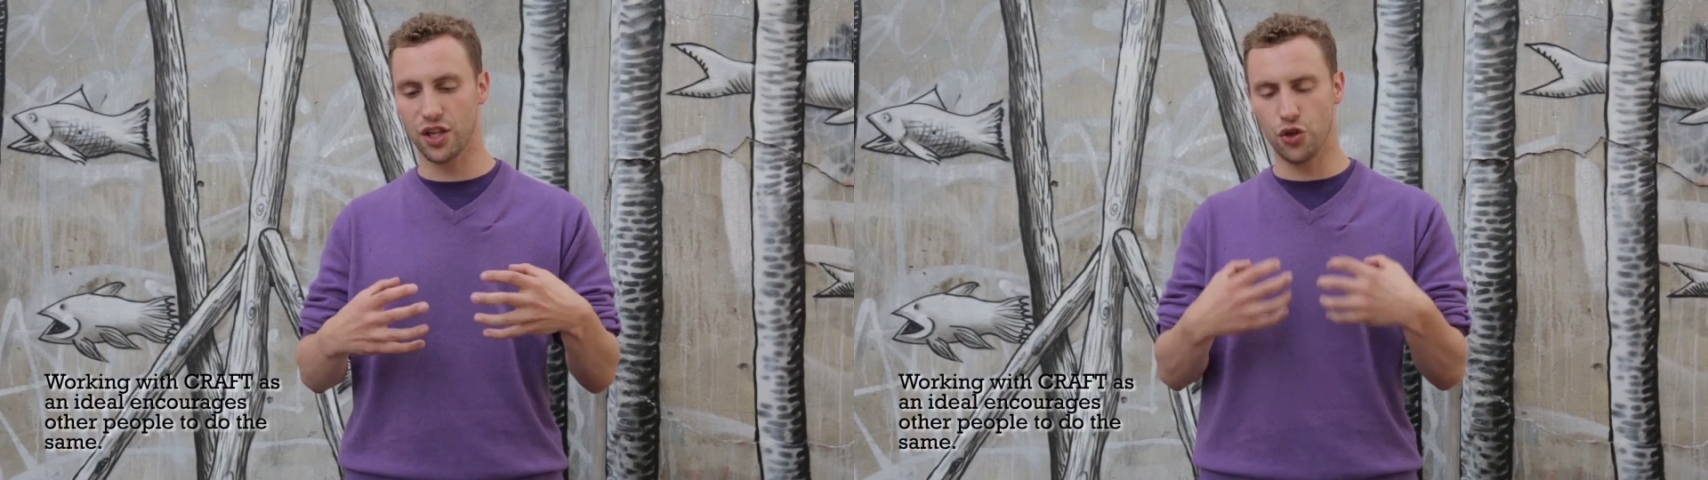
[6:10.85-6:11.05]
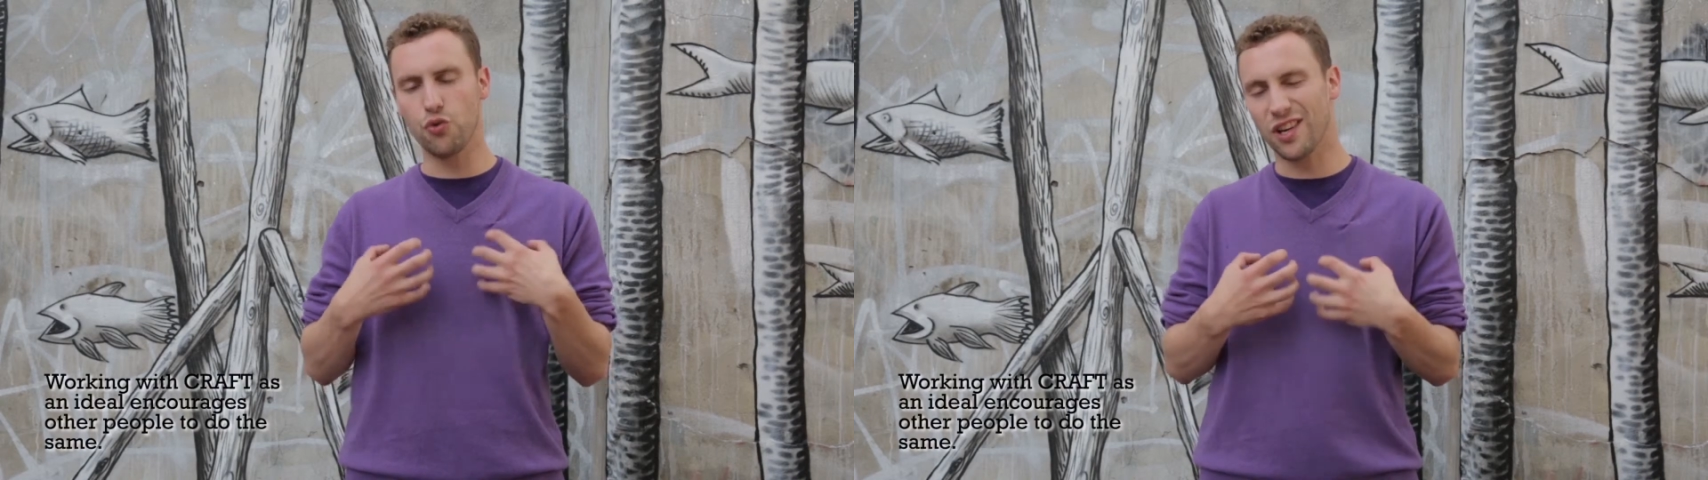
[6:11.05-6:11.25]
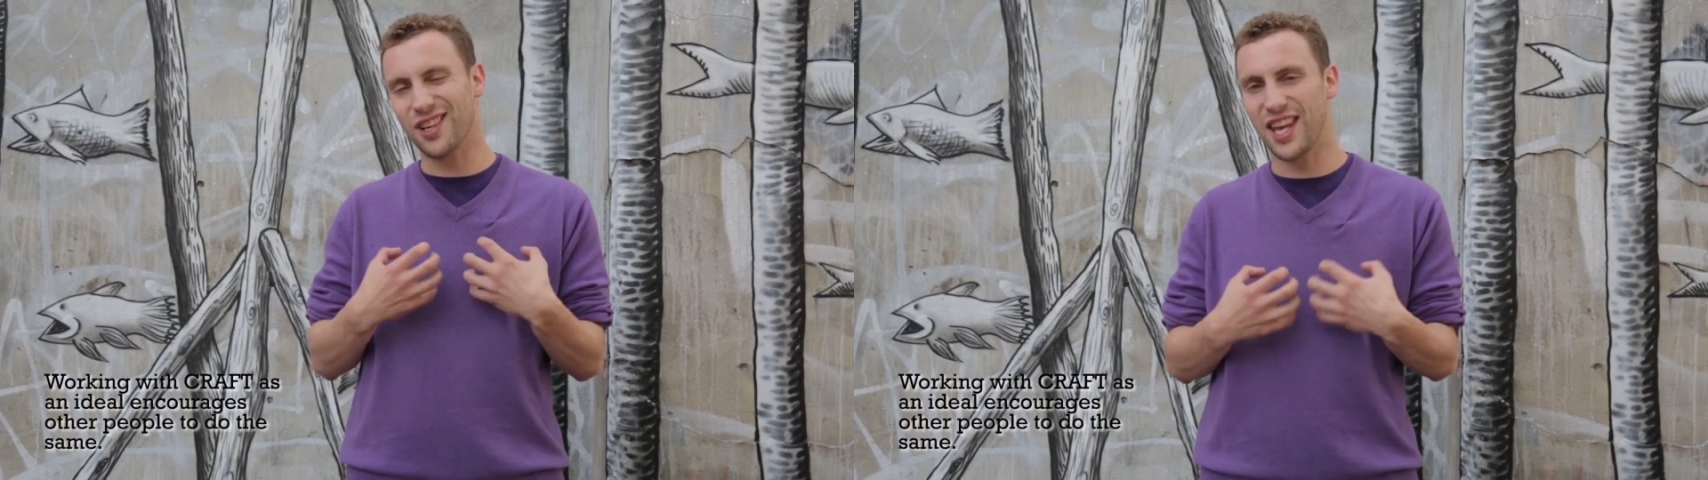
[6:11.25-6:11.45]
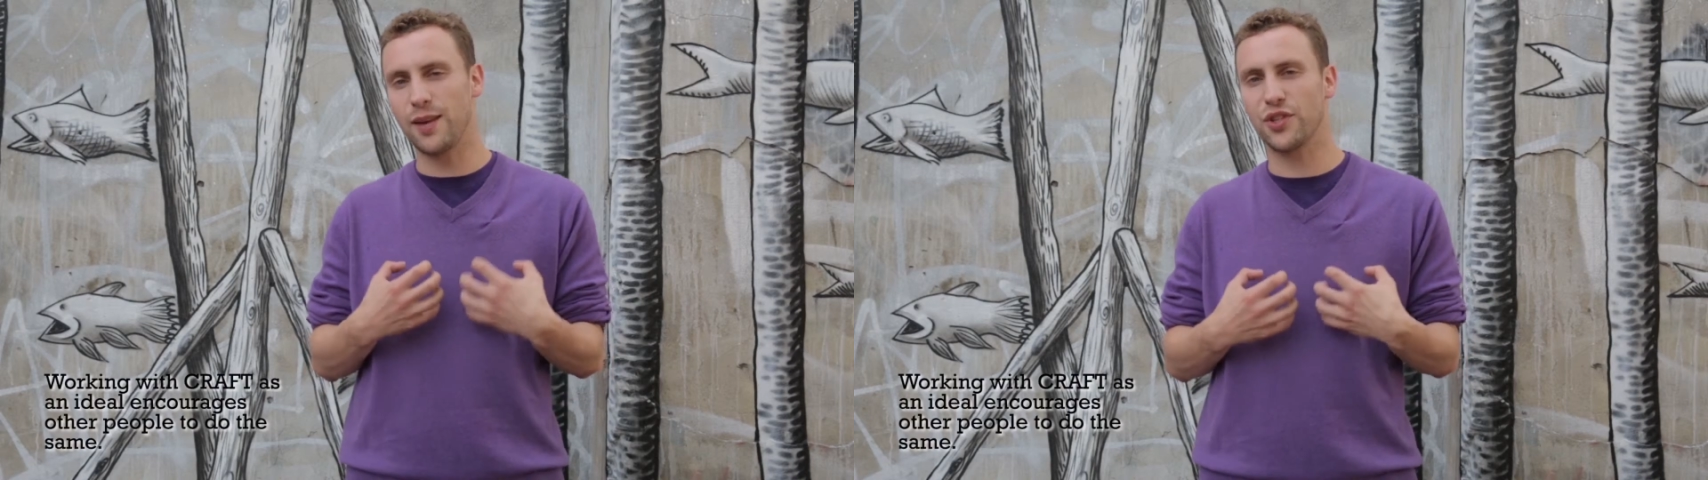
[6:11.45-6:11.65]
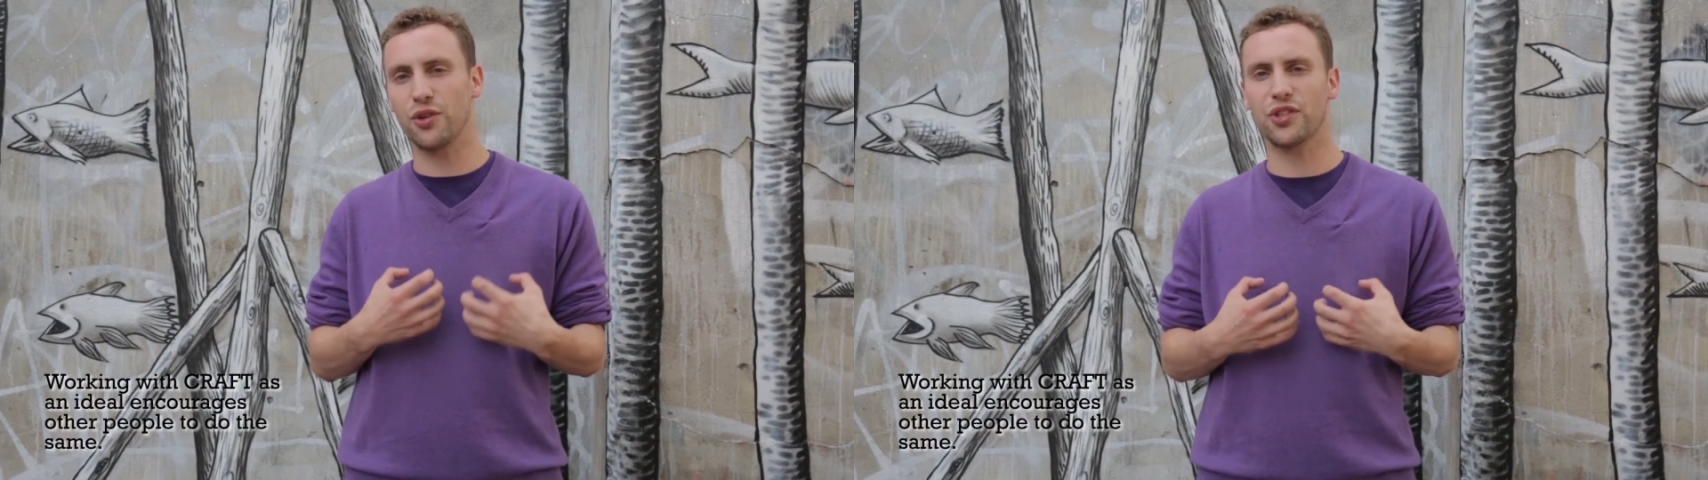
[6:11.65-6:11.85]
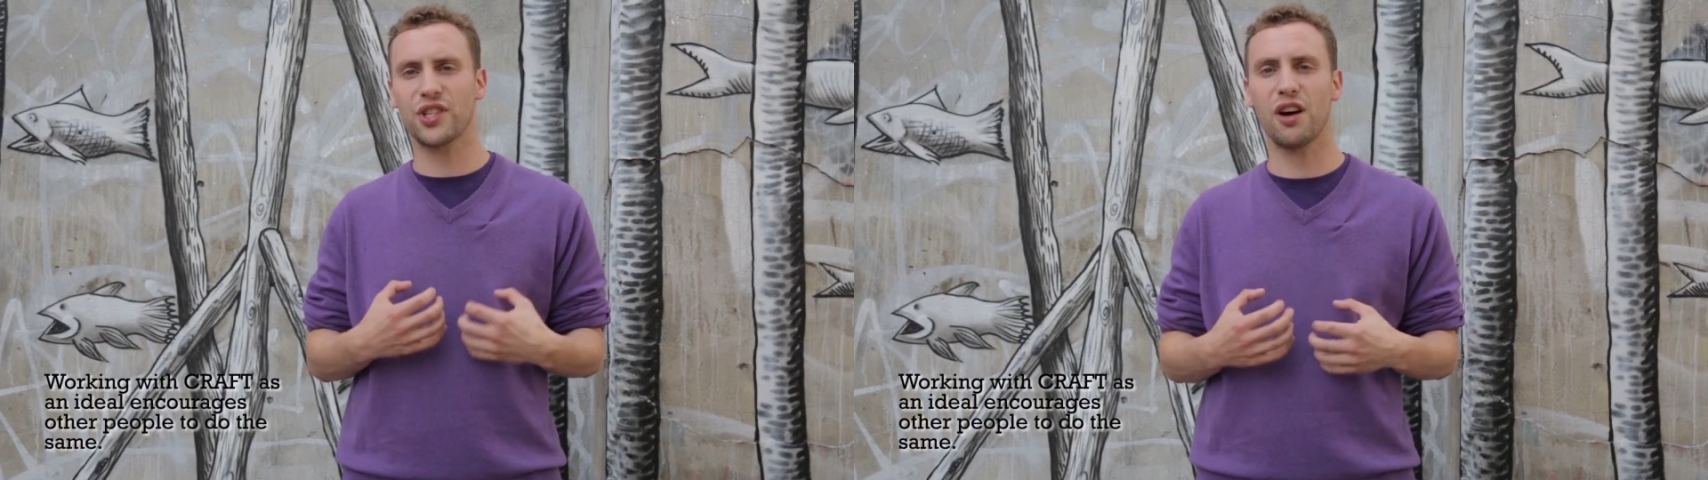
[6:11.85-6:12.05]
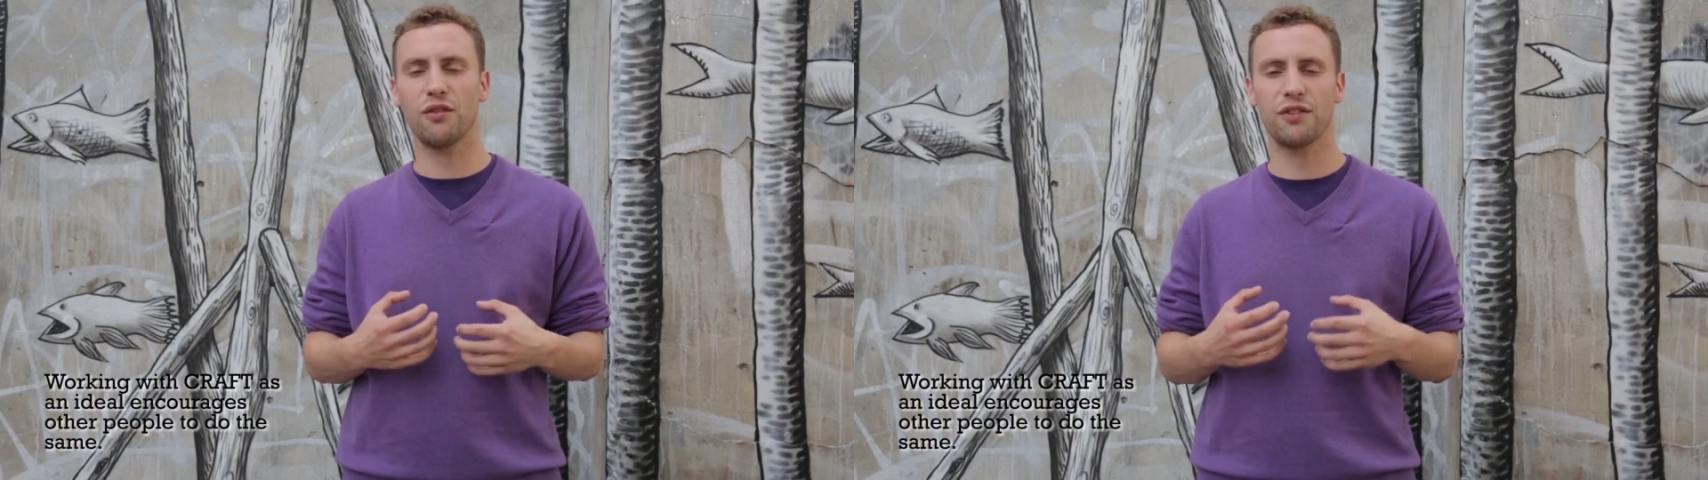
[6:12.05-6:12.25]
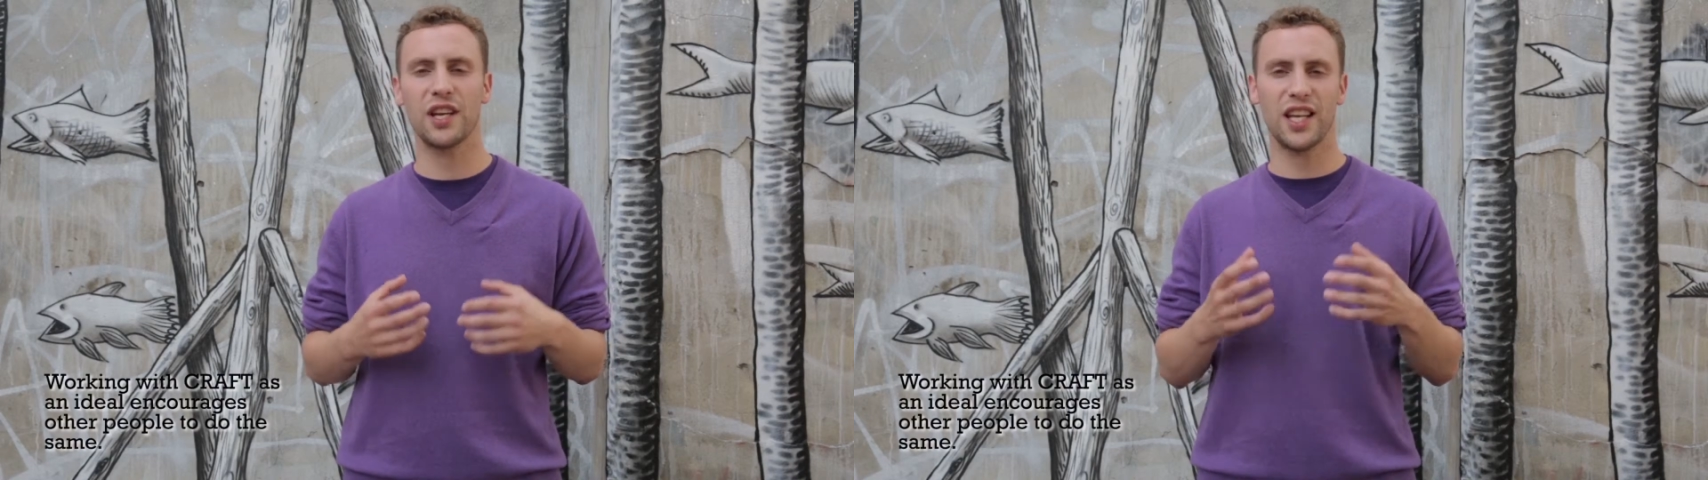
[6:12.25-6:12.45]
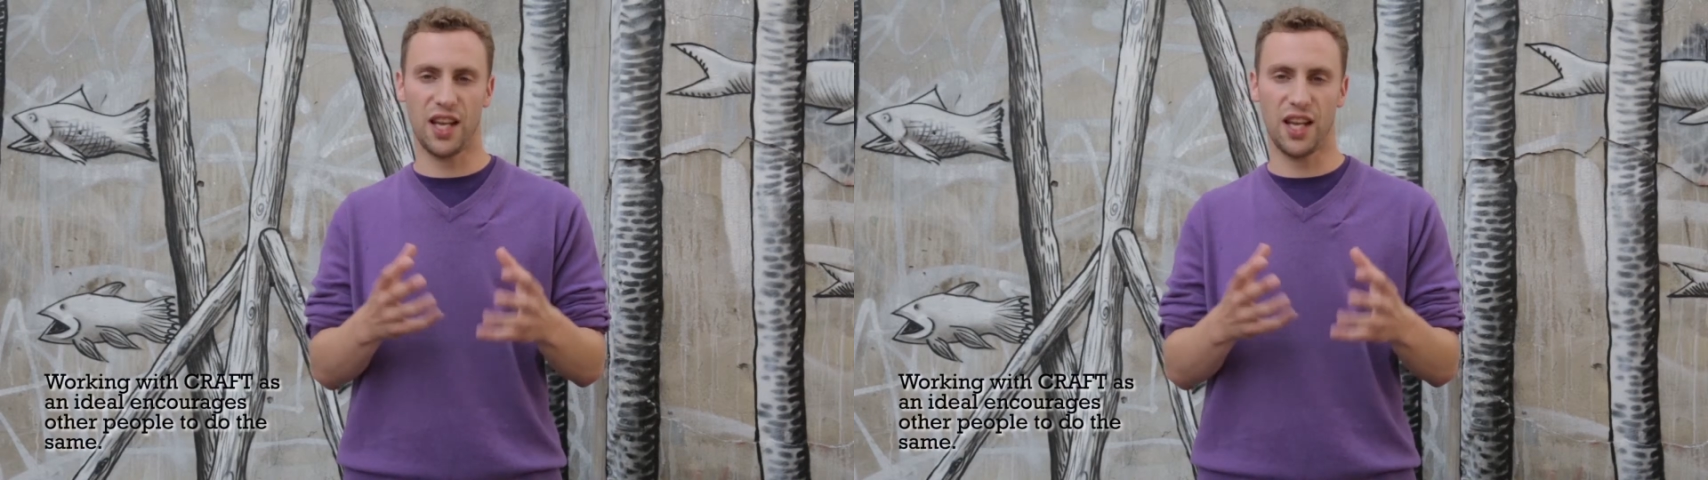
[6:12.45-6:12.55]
you can keep to yourself.